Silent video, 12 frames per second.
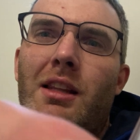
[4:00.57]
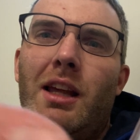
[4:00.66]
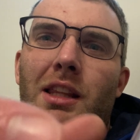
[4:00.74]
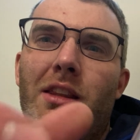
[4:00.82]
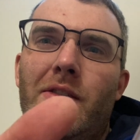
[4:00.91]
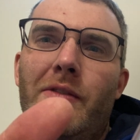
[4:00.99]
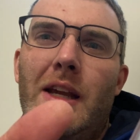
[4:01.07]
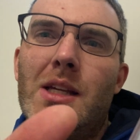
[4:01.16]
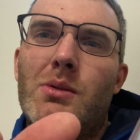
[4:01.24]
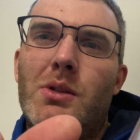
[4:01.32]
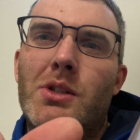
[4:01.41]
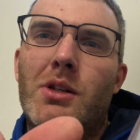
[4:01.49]
like the
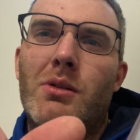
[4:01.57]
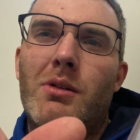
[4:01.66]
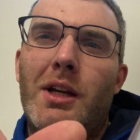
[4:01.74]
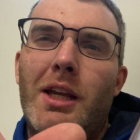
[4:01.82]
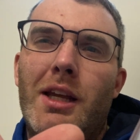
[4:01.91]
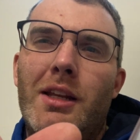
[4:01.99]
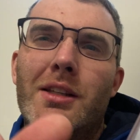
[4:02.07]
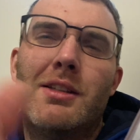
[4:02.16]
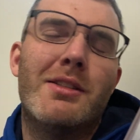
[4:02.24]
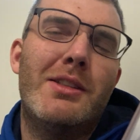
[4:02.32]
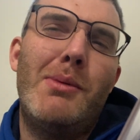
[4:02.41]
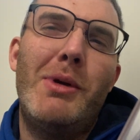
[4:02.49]
face will turn white.
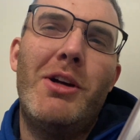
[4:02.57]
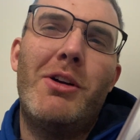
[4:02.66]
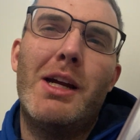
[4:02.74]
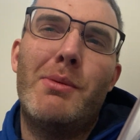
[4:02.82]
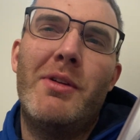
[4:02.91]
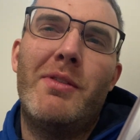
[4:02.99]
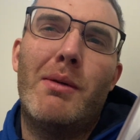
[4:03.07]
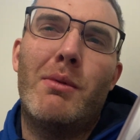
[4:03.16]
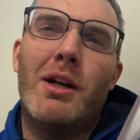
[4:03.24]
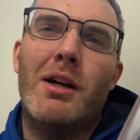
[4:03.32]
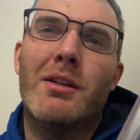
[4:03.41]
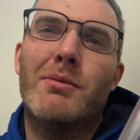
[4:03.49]
Somebody correct me if I'm
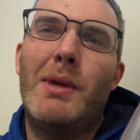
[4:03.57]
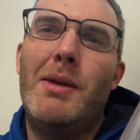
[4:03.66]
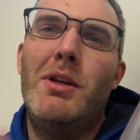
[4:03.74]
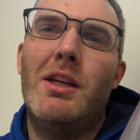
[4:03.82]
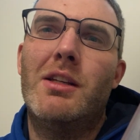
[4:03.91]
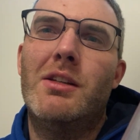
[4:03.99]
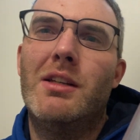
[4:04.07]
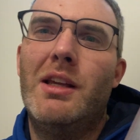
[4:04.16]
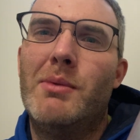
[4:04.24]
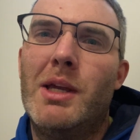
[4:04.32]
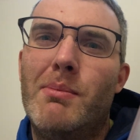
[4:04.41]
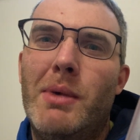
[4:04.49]
wrong, maybe you can
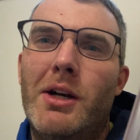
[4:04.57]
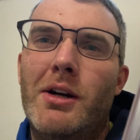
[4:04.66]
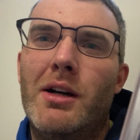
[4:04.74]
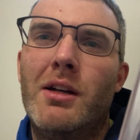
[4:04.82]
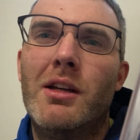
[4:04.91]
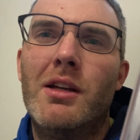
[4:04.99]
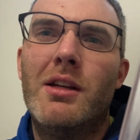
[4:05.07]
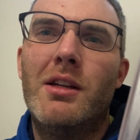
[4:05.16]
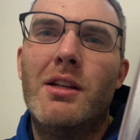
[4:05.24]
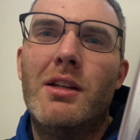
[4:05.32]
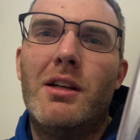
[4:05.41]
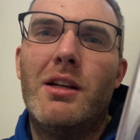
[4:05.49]
give me a better
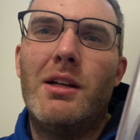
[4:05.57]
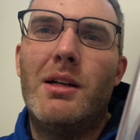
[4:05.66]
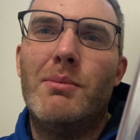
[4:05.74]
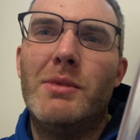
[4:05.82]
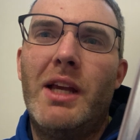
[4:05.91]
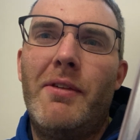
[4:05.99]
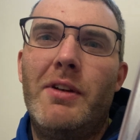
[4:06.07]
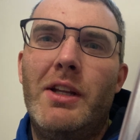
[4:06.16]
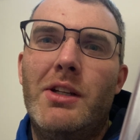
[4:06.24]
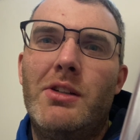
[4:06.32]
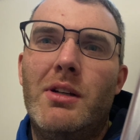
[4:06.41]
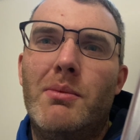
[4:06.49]

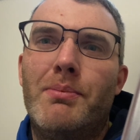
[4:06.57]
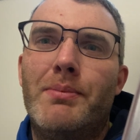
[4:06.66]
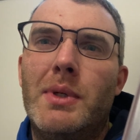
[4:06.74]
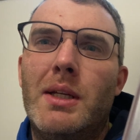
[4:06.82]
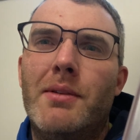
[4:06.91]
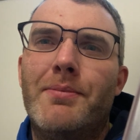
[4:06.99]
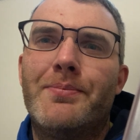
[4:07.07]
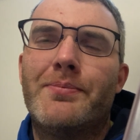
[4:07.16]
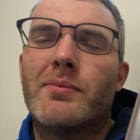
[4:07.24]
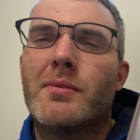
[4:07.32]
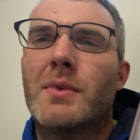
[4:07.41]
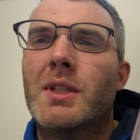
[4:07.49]
definition, but
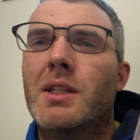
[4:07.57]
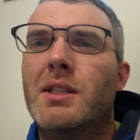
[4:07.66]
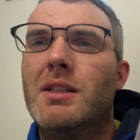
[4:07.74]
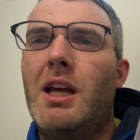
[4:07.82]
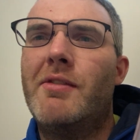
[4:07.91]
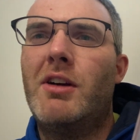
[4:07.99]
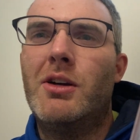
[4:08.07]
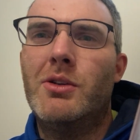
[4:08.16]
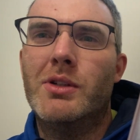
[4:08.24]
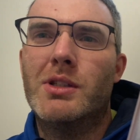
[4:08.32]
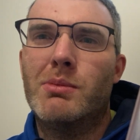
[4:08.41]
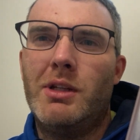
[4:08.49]
it's kind of hard to
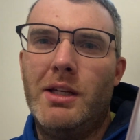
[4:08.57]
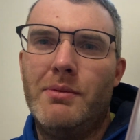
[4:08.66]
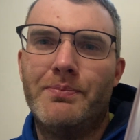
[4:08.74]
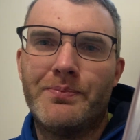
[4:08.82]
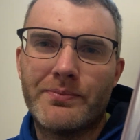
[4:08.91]
explain.